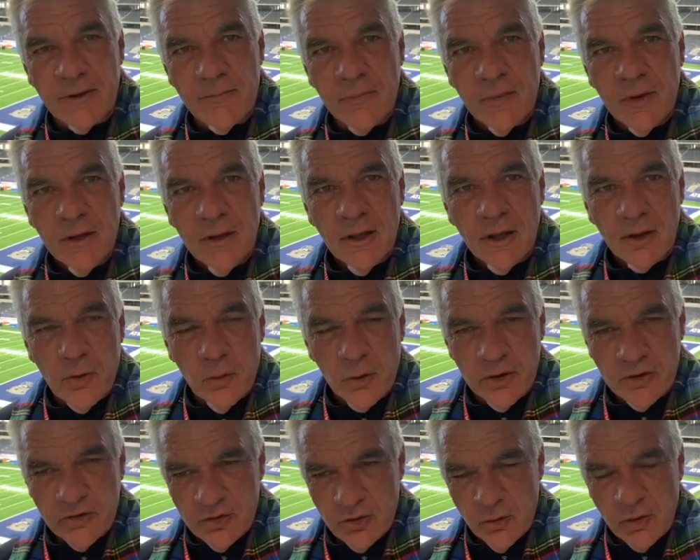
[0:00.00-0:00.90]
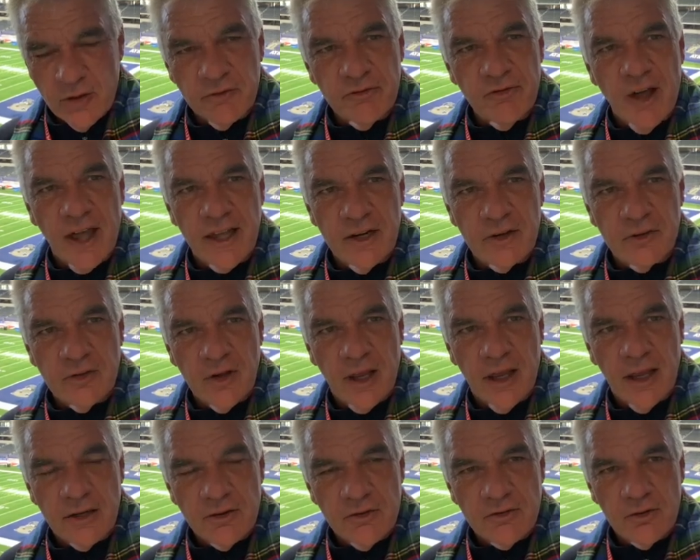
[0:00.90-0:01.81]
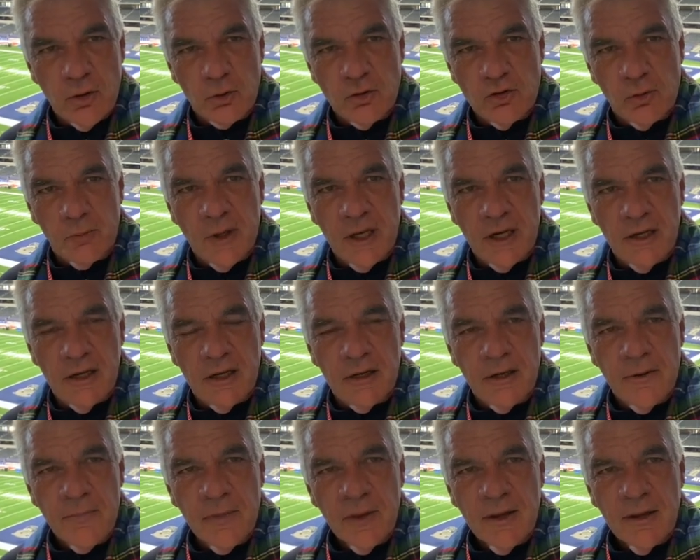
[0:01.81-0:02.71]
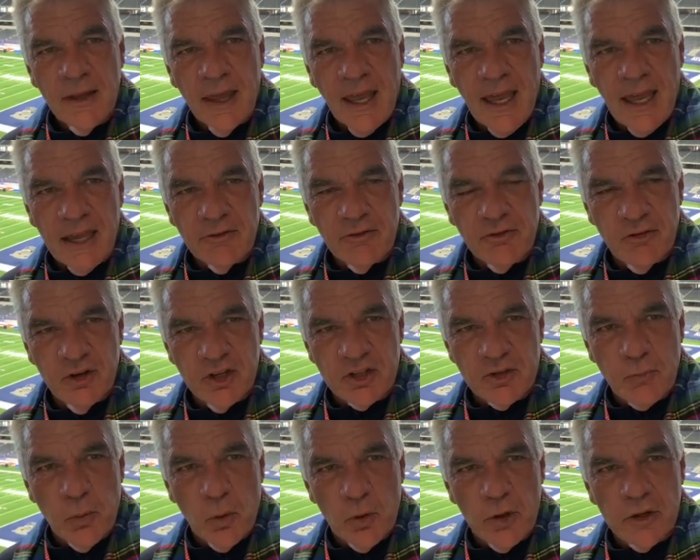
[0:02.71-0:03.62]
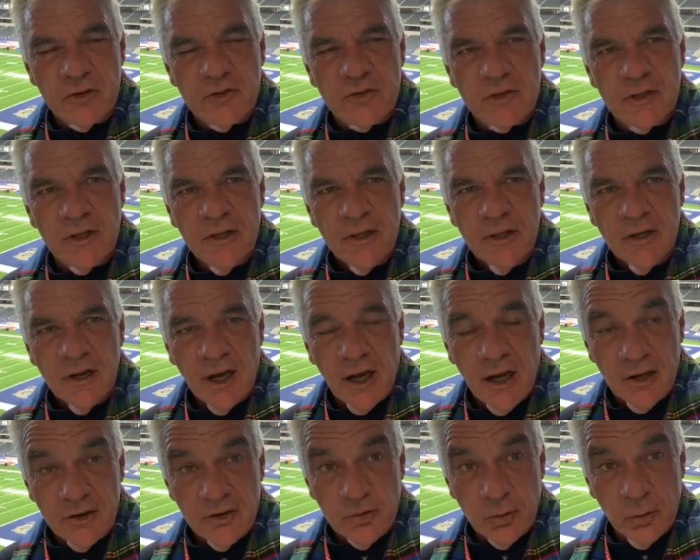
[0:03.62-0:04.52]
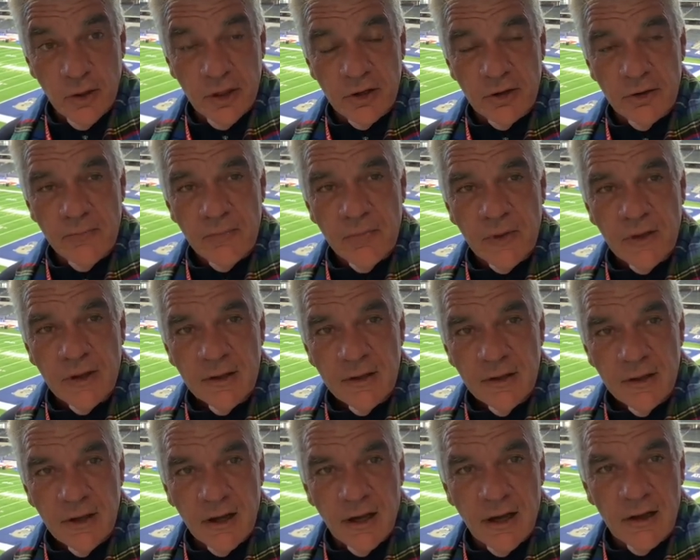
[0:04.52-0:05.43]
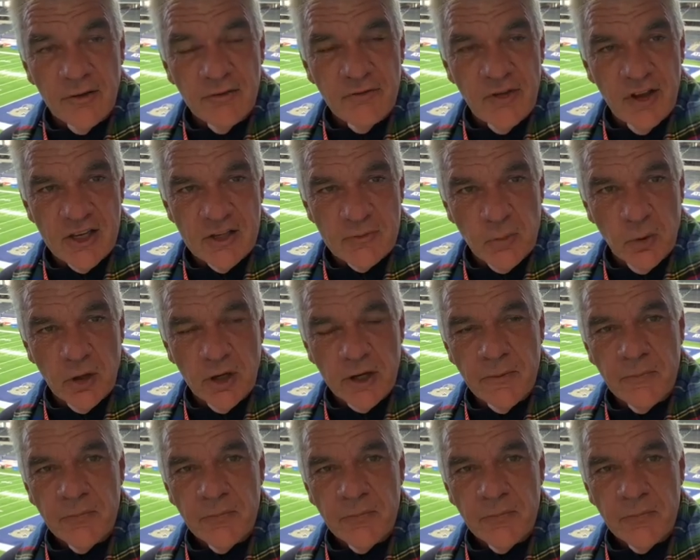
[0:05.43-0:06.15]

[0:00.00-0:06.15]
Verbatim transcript: Of course, you can find us at social media at Fish Sports on Twitter, uh, Facebook,